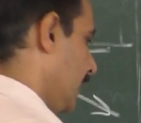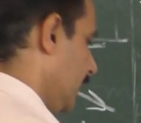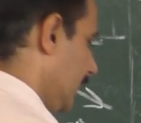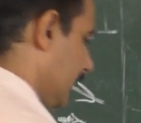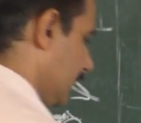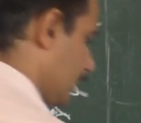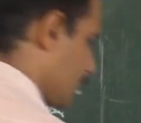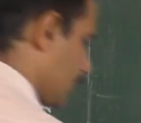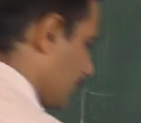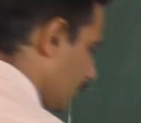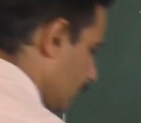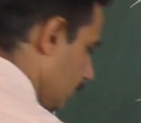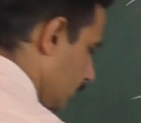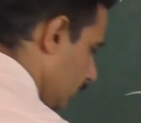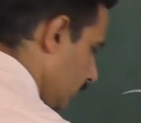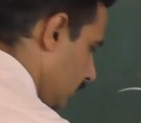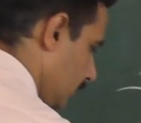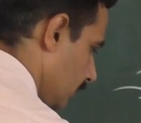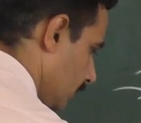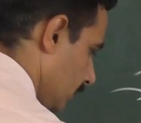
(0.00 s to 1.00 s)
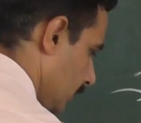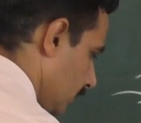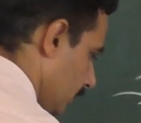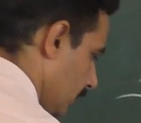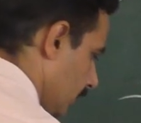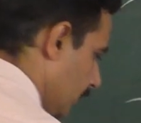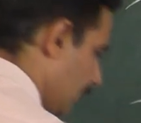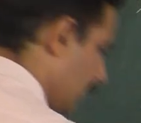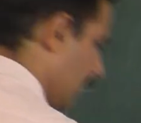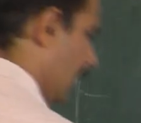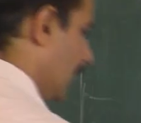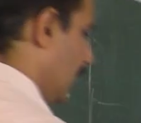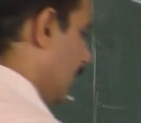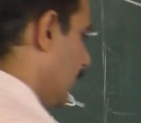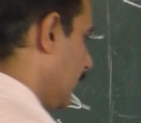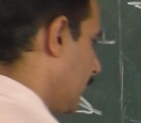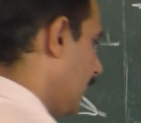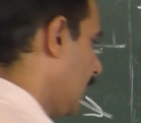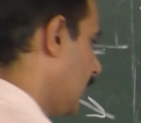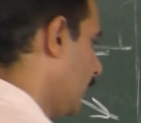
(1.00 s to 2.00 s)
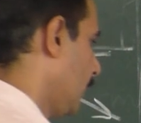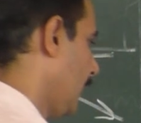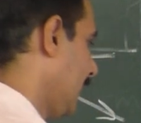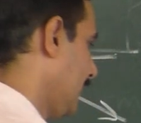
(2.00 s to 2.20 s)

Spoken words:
it is 2. Now